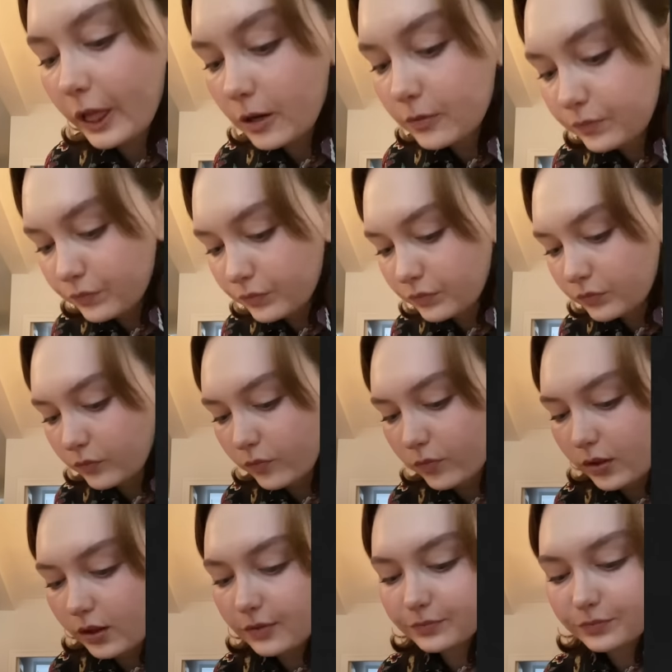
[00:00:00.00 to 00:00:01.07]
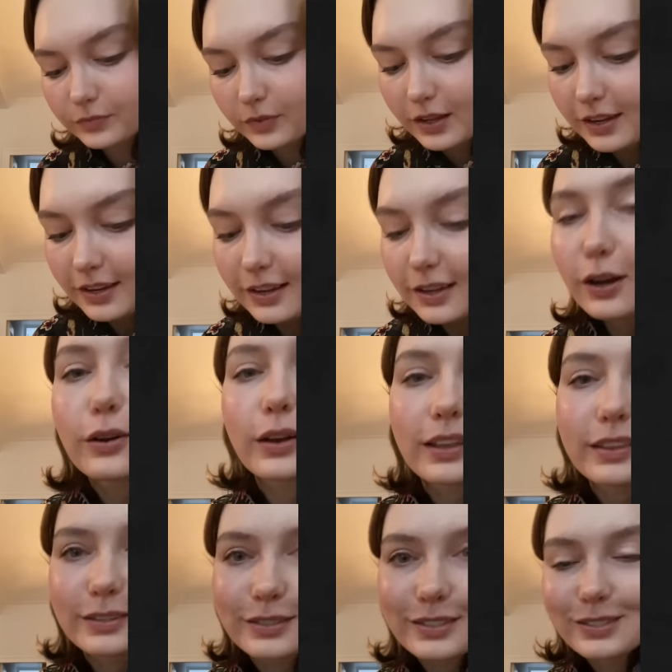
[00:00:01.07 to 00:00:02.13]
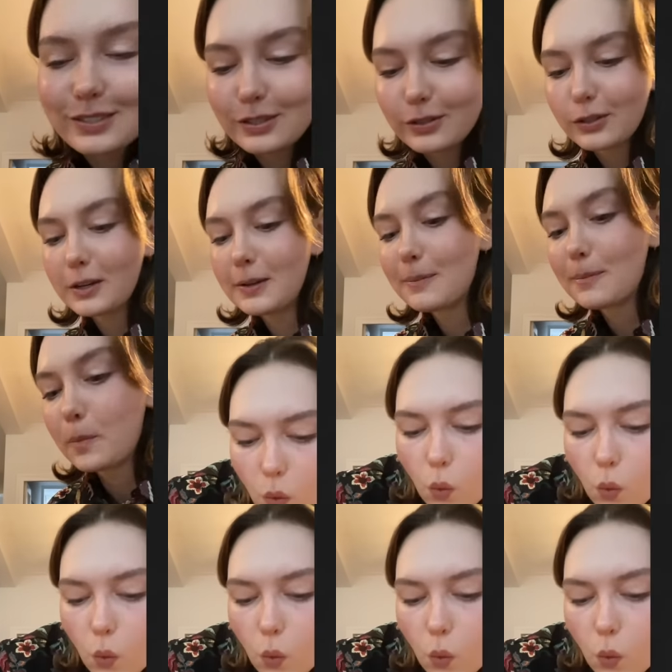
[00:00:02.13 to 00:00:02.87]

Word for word: Mmm. Okay, this is still good.